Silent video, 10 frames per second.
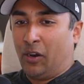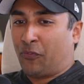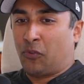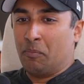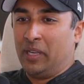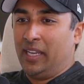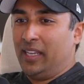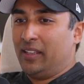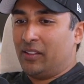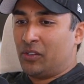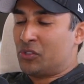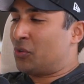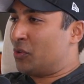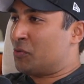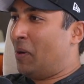for me, there's
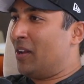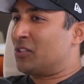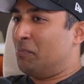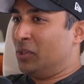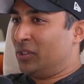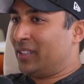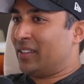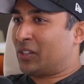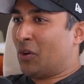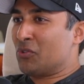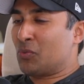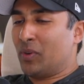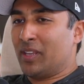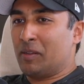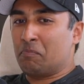a responsibility that goes
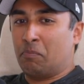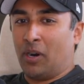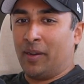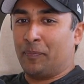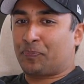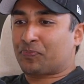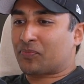with it, but